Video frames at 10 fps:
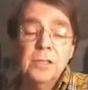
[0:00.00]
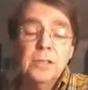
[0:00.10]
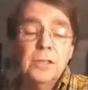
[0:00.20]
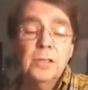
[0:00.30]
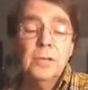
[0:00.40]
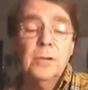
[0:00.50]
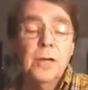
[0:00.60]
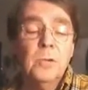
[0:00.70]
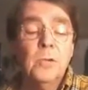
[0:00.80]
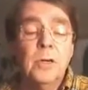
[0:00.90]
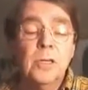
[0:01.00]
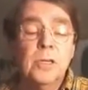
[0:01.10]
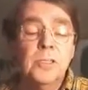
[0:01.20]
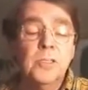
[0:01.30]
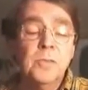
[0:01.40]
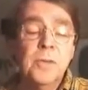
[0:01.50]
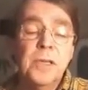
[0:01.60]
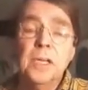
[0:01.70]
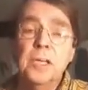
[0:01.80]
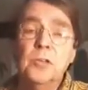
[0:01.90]
You know I wanna
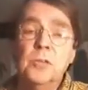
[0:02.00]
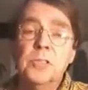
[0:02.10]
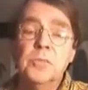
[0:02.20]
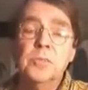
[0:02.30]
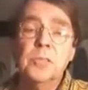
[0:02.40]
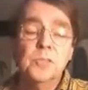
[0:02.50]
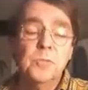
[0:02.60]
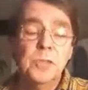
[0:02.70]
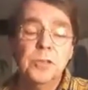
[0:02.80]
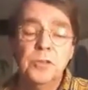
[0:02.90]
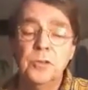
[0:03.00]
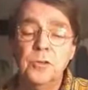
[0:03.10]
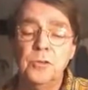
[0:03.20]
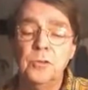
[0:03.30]
spend Christmas with